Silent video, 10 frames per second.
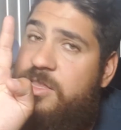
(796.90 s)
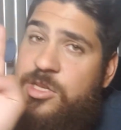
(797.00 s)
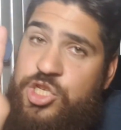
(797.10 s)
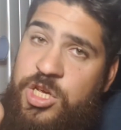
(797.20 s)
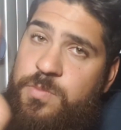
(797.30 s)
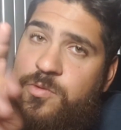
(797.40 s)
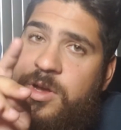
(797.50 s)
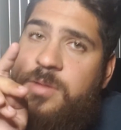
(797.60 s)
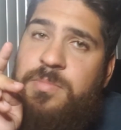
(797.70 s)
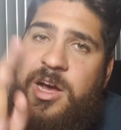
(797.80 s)
The cheap
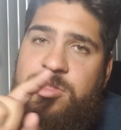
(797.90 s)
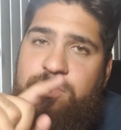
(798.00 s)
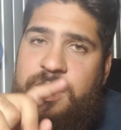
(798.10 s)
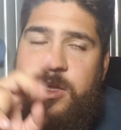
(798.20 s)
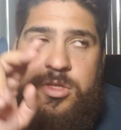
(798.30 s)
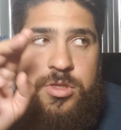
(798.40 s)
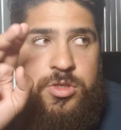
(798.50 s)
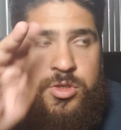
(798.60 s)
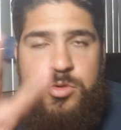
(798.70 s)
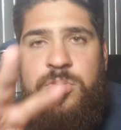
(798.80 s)
way, by the way,
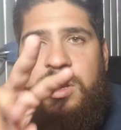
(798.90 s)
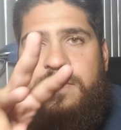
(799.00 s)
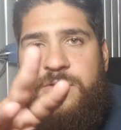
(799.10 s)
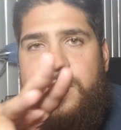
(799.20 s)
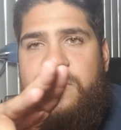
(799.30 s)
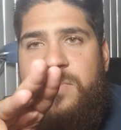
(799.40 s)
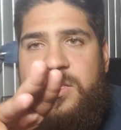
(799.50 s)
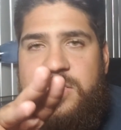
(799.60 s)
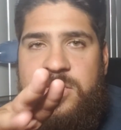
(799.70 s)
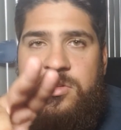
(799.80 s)
2 out of 3 of my
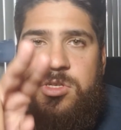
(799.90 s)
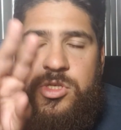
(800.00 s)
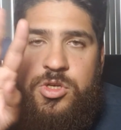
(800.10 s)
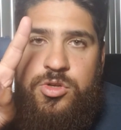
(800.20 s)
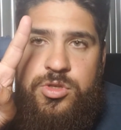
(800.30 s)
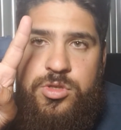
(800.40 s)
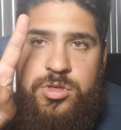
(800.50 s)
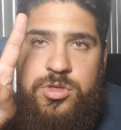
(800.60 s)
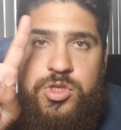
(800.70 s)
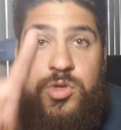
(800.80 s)
deals, so
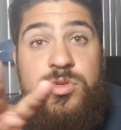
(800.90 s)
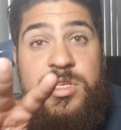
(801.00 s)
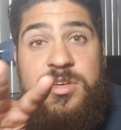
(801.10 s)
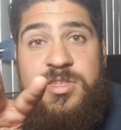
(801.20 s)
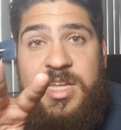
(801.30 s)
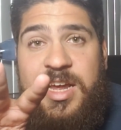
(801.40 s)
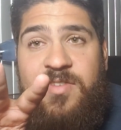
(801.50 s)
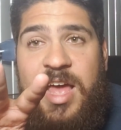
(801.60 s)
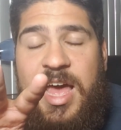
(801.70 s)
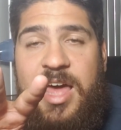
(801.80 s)
2 deals that
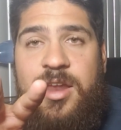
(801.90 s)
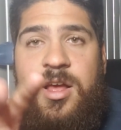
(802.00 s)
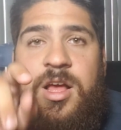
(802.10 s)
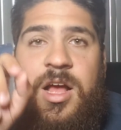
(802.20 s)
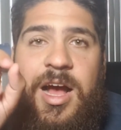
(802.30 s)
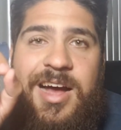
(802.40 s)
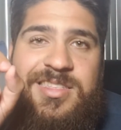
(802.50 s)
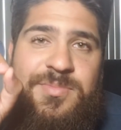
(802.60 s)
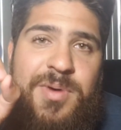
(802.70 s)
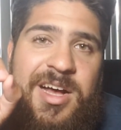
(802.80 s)
I've had, I
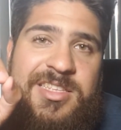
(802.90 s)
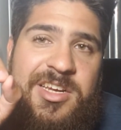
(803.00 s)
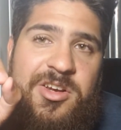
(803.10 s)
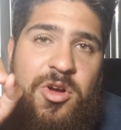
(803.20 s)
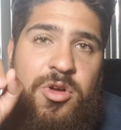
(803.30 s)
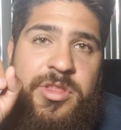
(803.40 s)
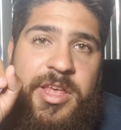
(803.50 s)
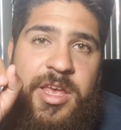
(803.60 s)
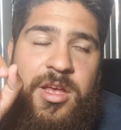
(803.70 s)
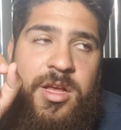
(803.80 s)
deposited
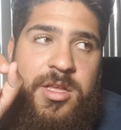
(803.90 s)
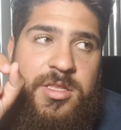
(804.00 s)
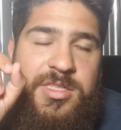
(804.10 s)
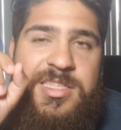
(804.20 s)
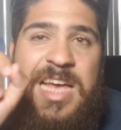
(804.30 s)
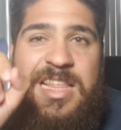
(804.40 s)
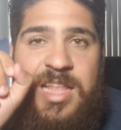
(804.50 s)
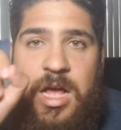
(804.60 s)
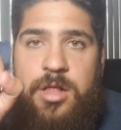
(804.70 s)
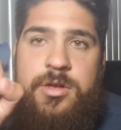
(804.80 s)
only
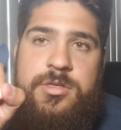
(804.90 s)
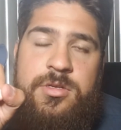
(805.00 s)
$10.